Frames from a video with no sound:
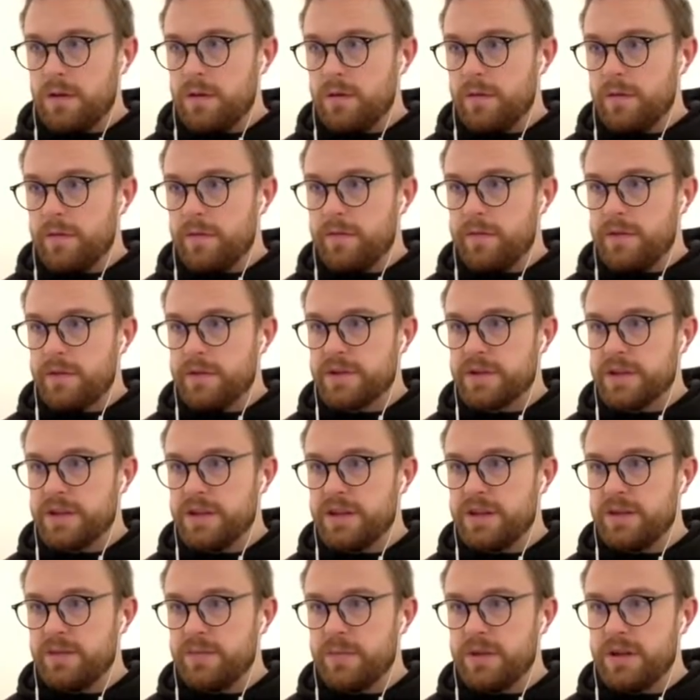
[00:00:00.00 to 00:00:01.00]
First I
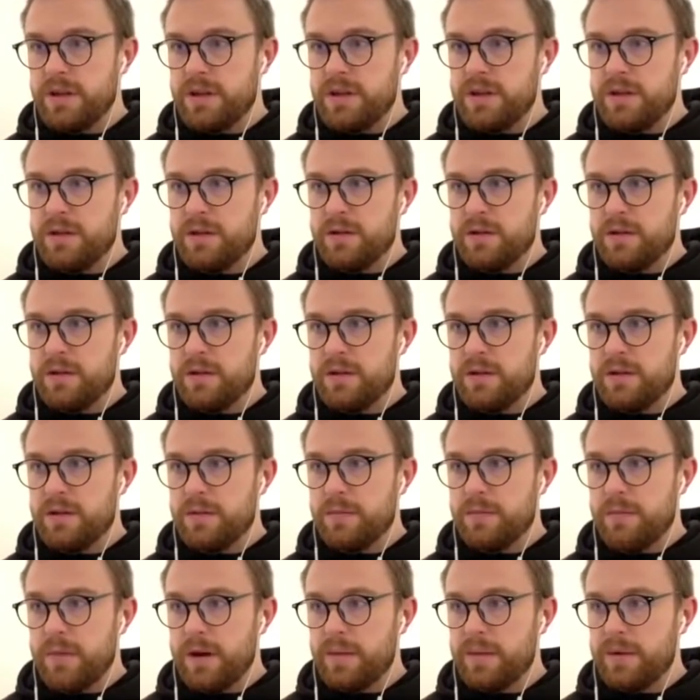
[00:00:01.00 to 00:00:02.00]
need to
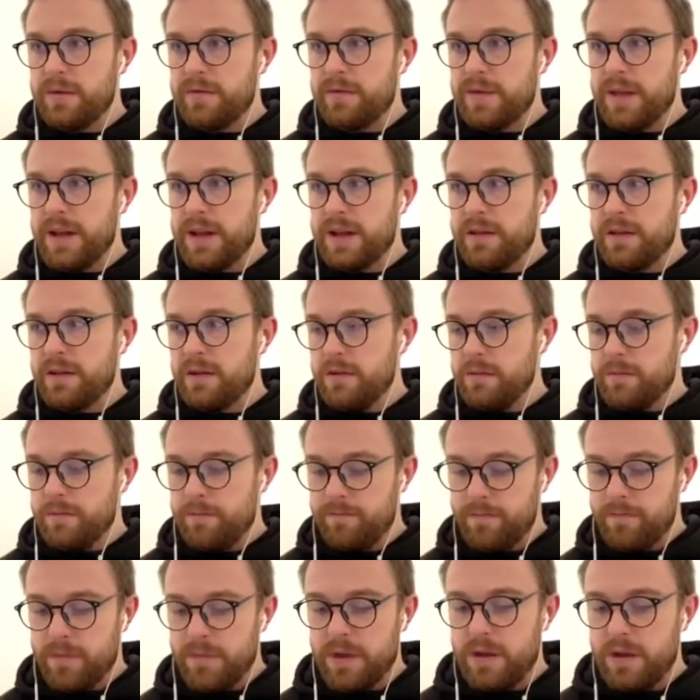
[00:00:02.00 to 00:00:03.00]
buy my flag though.
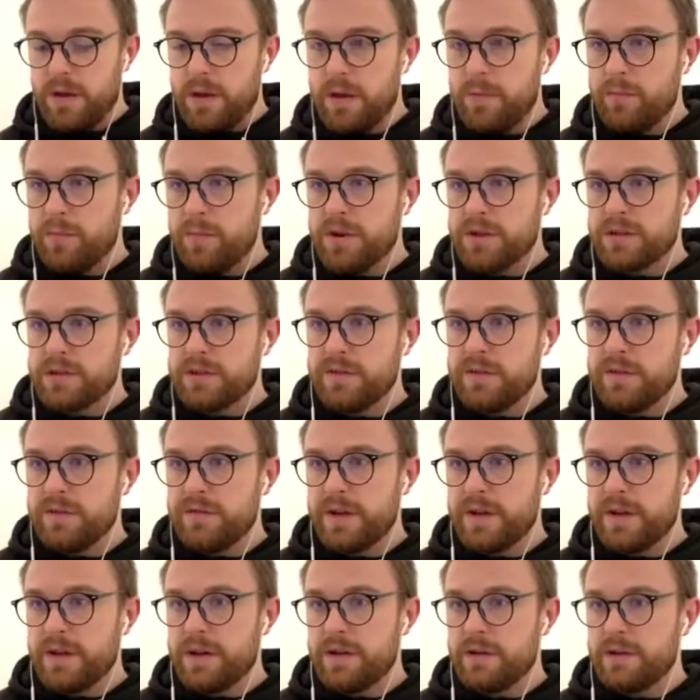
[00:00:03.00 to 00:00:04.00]
Bunch of
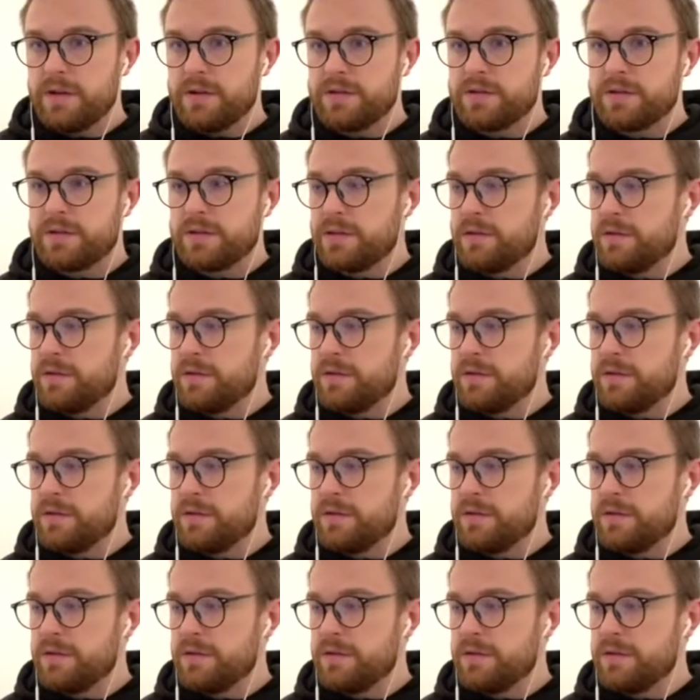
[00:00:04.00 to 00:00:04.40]
defenders.